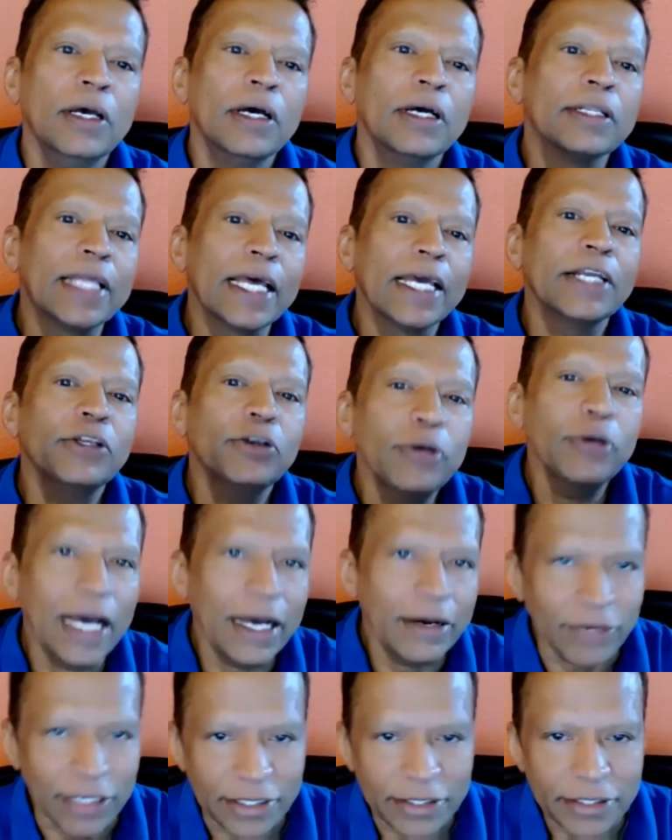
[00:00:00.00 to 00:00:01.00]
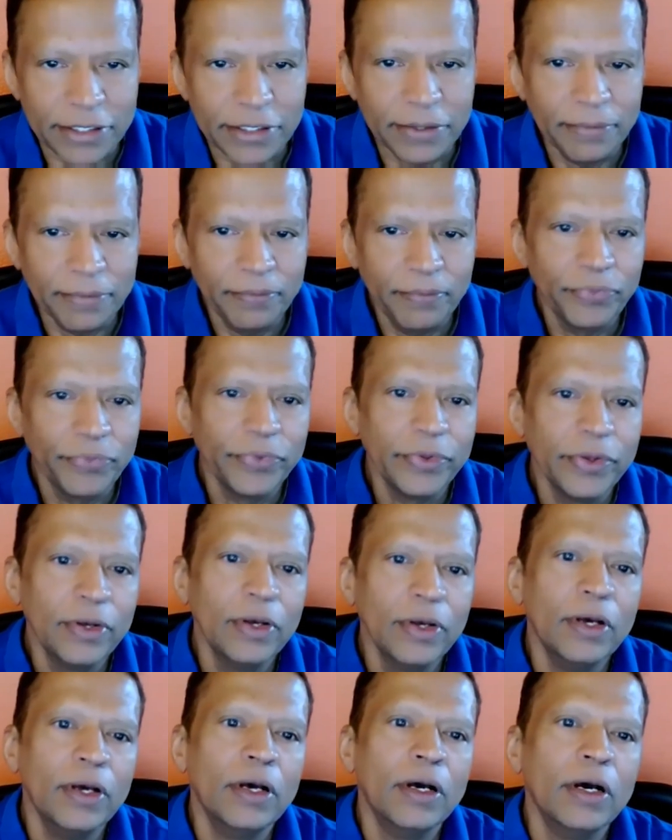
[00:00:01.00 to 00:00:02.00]
There you have it,
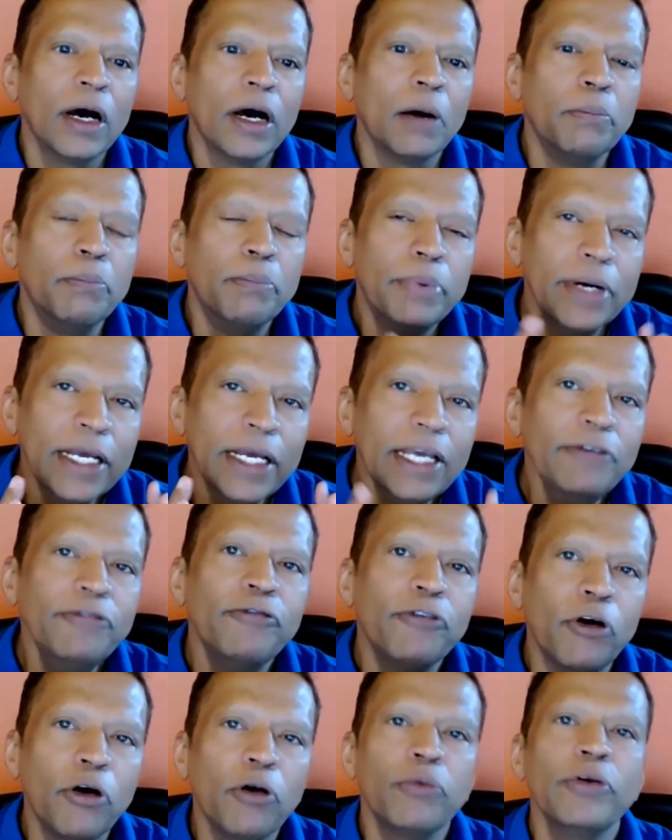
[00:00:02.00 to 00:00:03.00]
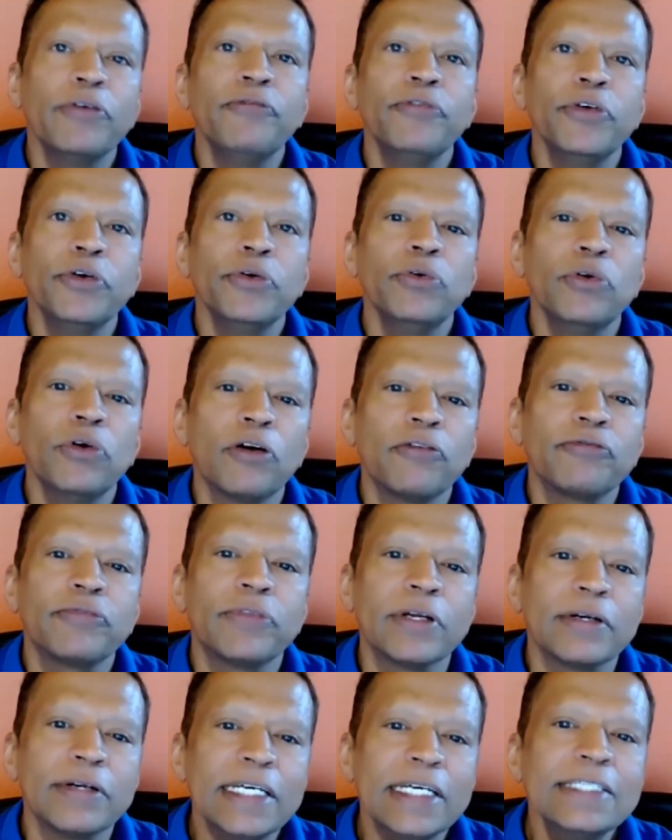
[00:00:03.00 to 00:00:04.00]
a brief overview of
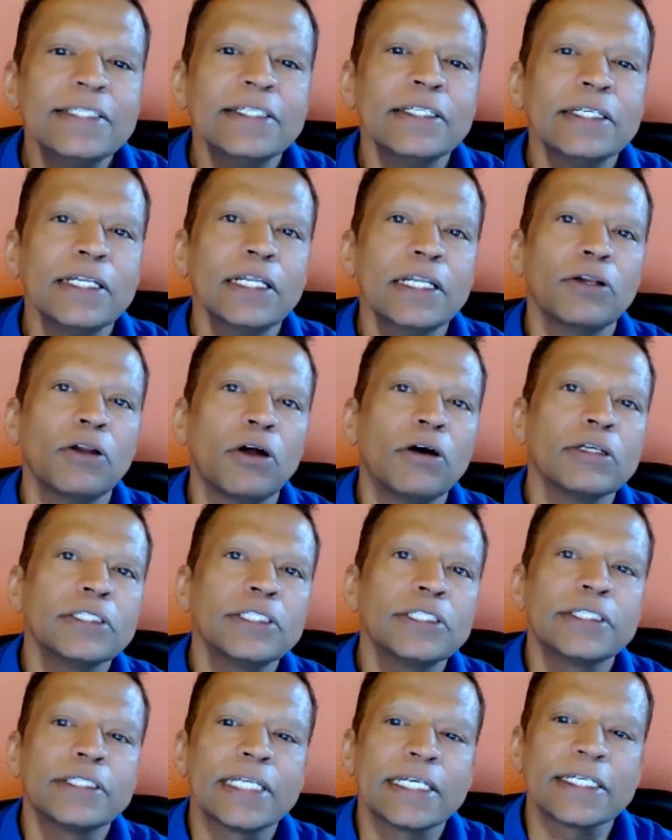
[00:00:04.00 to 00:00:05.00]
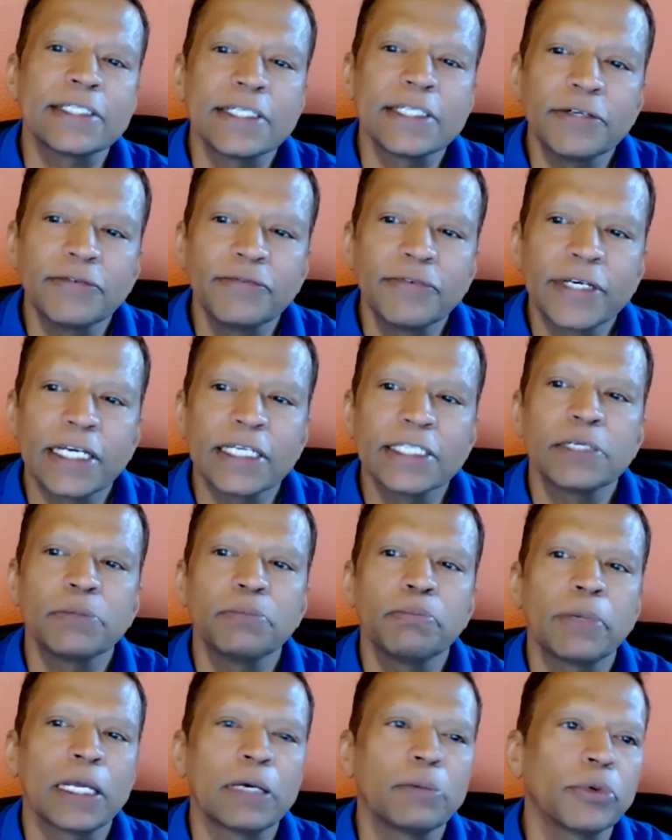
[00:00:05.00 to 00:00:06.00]
the recently launched tech certification
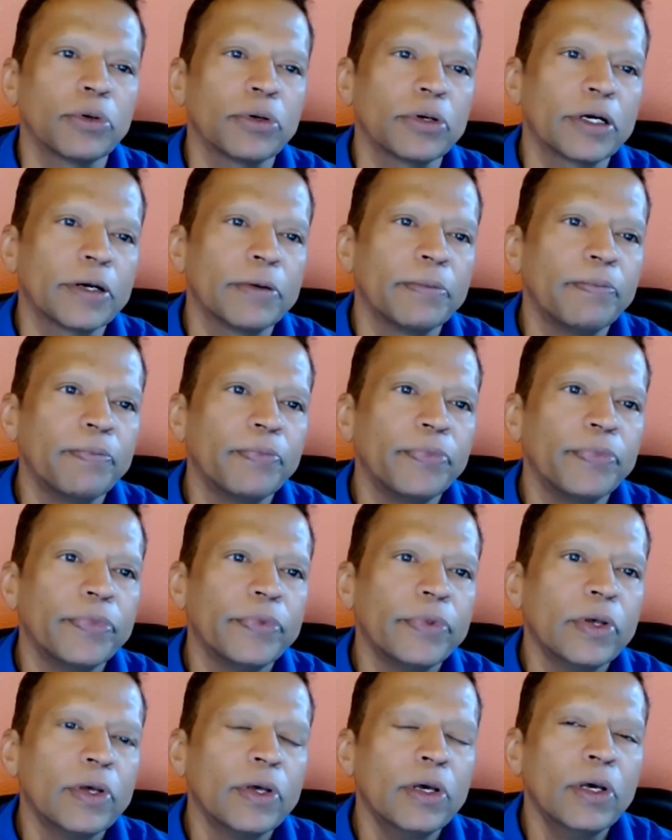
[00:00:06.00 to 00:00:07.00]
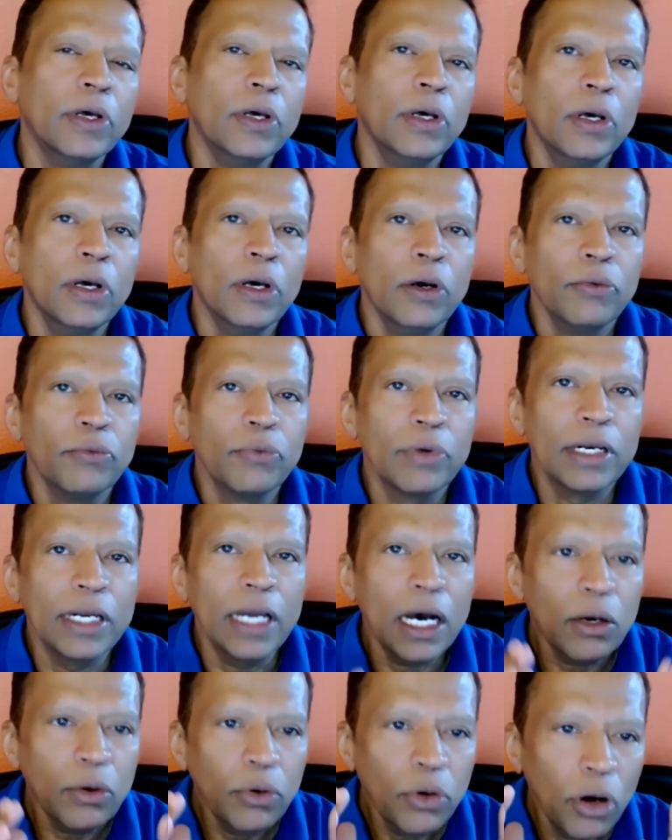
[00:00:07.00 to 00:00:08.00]
playbook. We'll
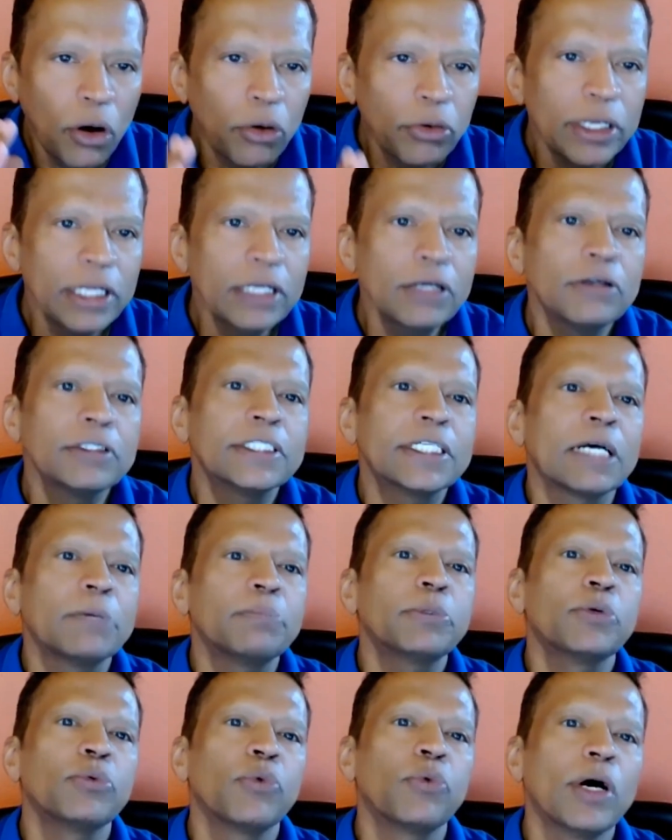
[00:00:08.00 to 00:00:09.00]
now hone in on Chapter